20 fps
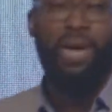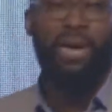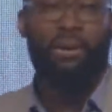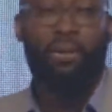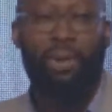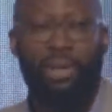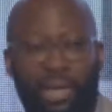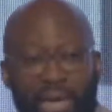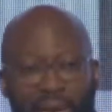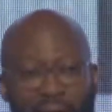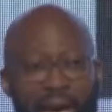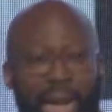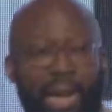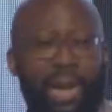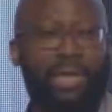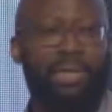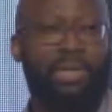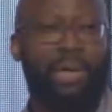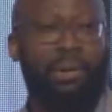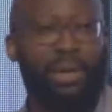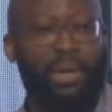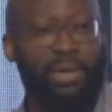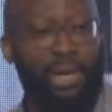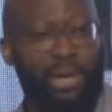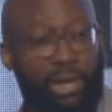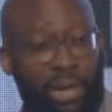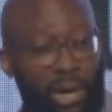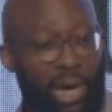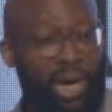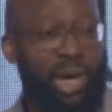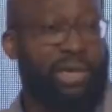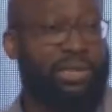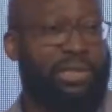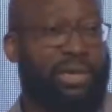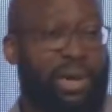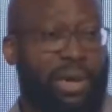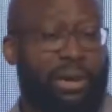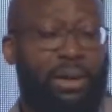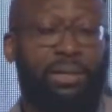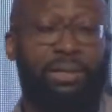They want the garlic. They want the curls. And
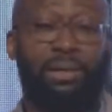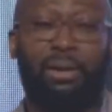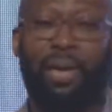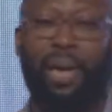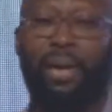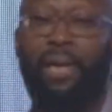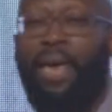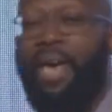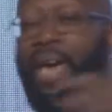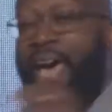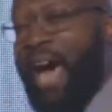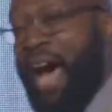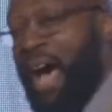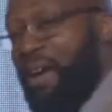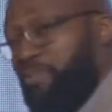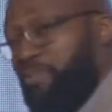God said, okay, have